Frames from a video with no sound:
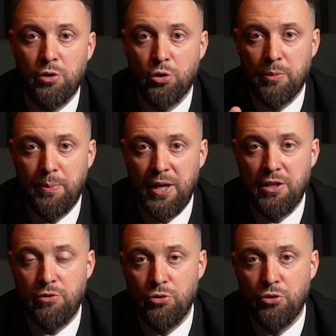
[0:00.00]
You're gonna pay
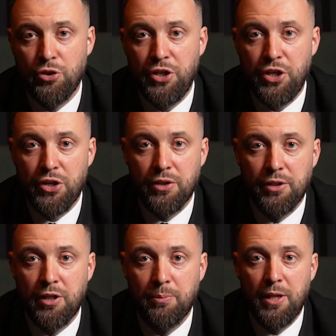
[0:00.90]
it during the year,
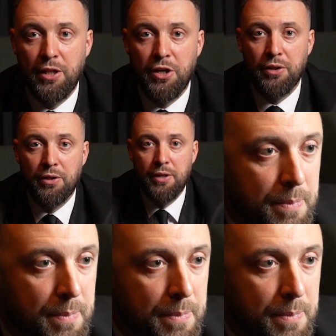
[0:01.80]
little by little,